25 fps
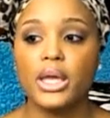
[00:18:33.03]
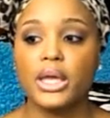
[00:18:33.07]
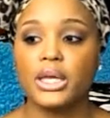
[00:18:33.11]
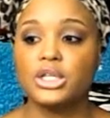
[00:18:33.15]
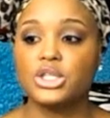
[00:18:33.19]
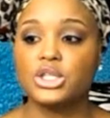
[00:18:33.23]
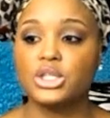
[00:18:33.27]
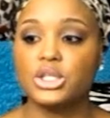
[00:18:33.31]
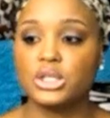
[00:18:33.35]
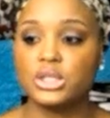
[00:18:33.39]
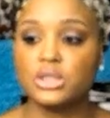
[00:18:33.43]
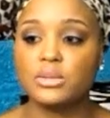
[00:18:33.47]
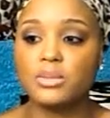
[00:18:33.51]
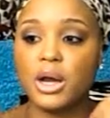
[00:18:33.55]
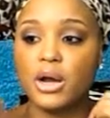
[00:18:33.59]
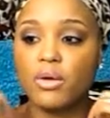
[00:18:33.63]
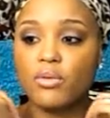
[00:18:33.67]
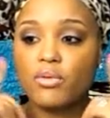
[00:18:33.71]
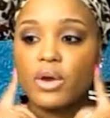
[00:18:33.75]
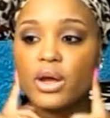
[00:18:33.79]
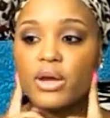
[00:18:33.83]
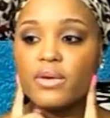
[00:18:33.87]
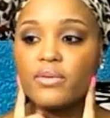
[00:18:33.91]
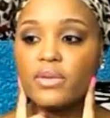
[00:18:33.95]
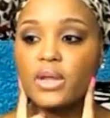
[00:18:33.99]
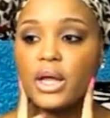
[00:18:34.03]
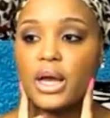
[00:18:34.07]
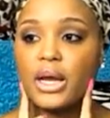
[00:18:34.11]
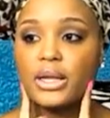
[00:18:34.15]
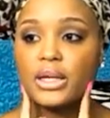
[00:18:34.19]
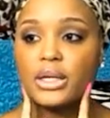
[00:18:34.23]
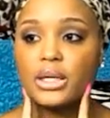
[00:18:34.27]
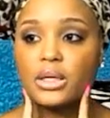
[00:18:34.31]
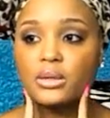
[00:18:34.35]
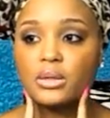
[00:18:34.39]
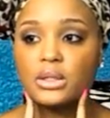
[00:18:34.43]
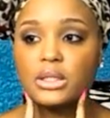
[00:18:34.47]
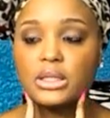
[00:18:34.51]
It's just my
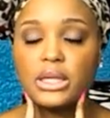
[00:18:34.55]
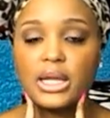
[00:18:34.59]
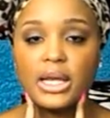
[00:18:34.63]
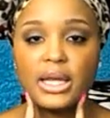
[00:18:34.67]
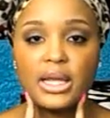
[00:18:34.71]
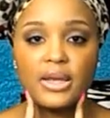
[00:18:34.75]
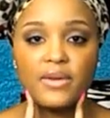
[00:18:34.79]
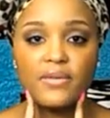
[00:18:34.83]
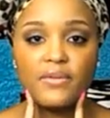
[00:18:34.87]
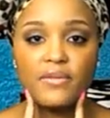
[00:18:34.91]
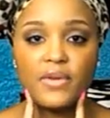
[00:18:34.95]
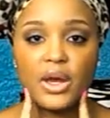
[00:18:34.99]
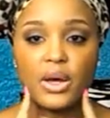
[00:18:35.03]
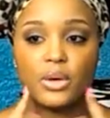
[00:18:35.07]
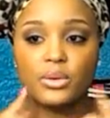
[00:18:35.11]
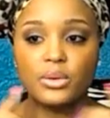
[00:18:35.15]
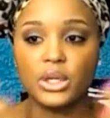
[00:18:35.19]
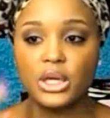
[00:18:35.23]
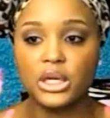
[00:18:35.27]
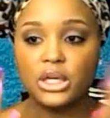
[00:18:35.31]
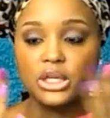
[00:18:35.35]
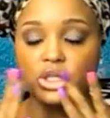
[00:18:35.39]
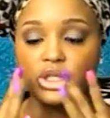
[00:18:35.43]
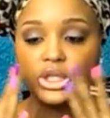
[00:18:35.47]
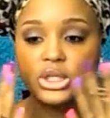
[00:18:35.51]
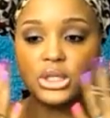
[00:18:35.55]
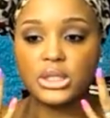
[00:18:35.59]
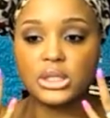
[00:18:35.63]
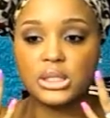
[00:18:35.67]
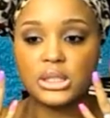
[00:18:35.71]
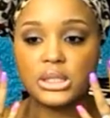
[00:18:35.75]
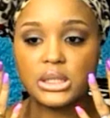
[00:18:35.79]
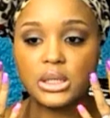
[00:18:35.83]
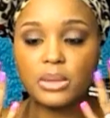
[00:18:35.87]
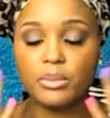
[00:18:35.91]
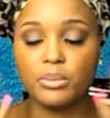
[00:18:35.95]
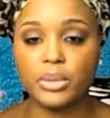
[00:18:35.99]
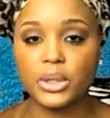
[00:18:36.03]
Revlon Nearly Naked
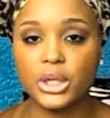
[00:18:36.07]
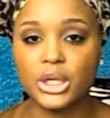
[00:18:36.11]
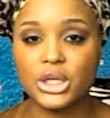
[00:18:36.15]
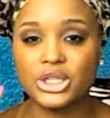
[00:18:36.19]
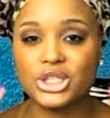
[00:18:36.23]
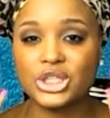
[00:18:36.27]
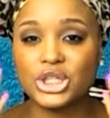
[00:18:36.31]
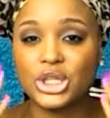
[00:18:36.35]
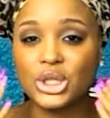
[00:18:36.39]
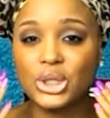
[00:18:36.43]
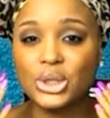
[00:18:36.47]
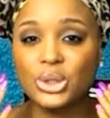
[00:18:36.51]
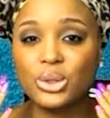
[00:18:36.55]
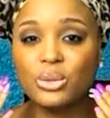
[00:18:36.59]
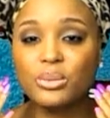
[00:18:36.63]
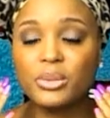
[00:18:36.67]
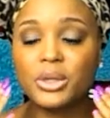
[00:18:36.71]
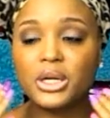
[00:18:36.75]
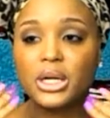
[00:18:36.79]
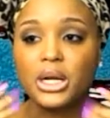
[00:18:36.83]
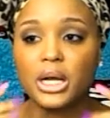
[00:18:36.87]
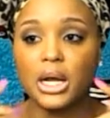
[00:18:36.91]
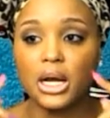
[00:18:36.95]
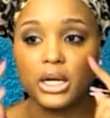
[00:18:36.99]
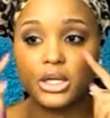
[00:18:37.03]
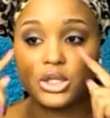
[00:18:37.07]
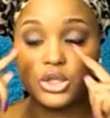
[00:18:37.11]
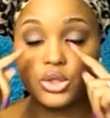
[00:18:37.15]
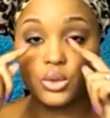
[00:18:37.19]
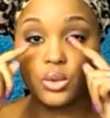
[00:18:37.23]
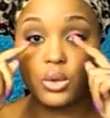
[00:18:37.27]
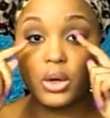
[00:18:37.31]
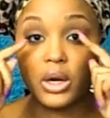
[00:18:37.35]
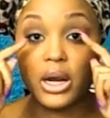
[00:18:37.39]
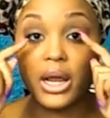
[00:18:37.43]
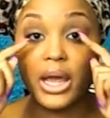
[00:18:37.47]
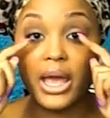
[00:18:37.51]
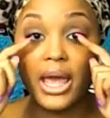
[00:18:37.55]
foundation, some blush, a little bit of
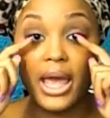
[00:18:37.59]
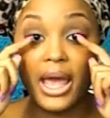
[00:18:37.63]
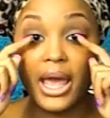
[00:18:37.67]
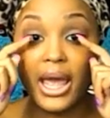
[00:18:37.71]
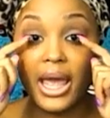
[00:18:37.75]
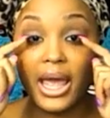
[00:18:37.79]
contour,